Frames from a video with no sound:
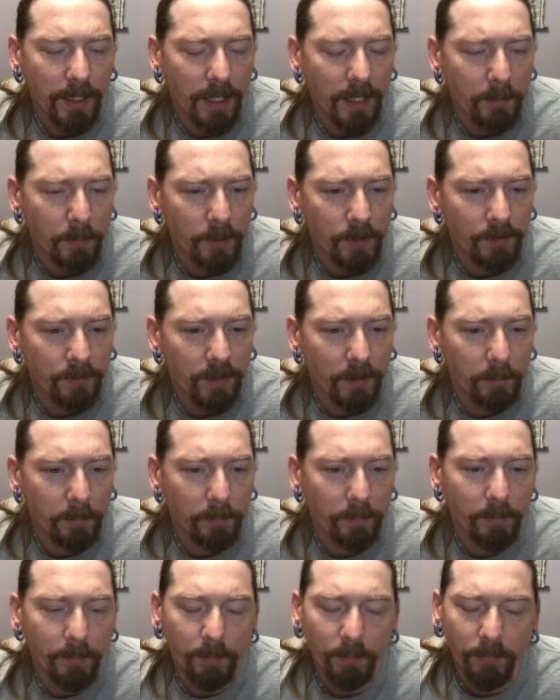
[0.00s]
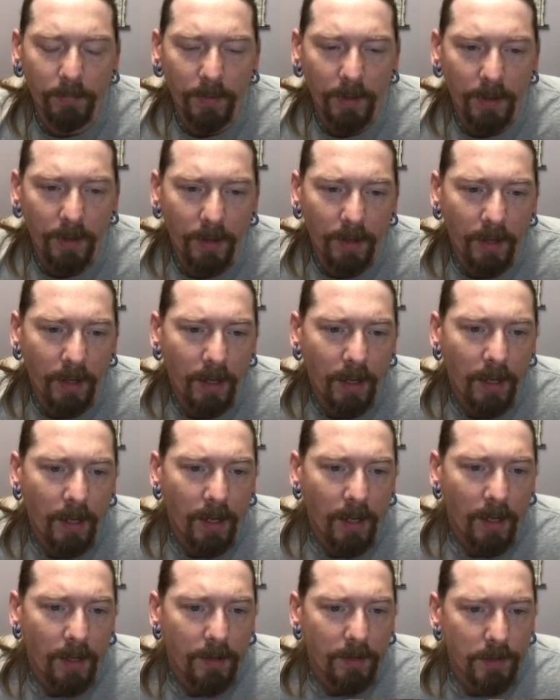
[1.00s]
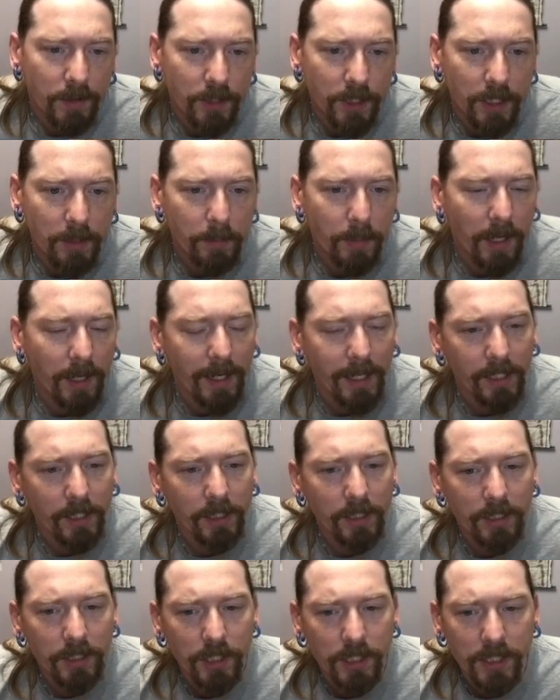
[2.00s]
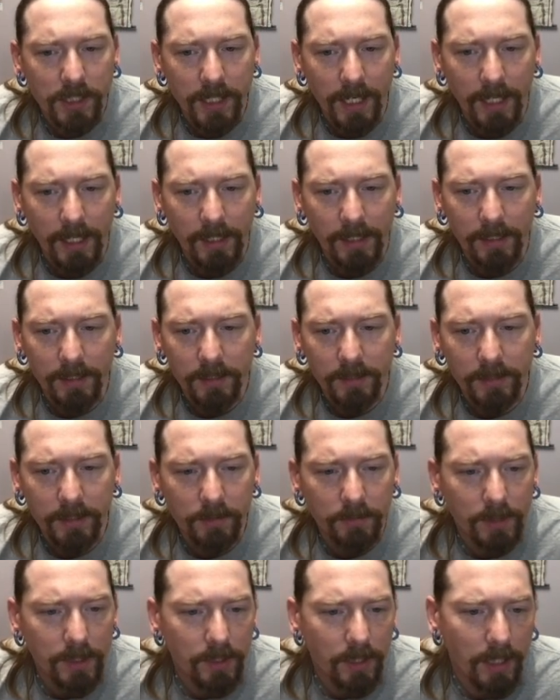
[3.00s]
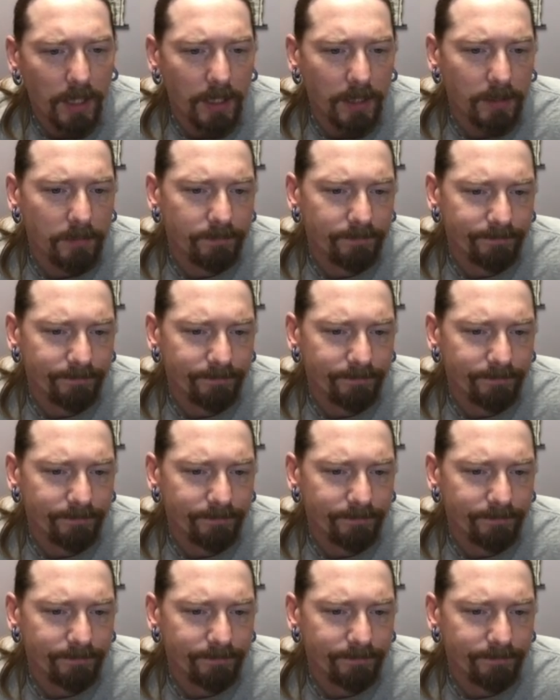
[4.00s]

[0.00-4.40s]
I moved the G pawn, I could have just taken. So let's retry.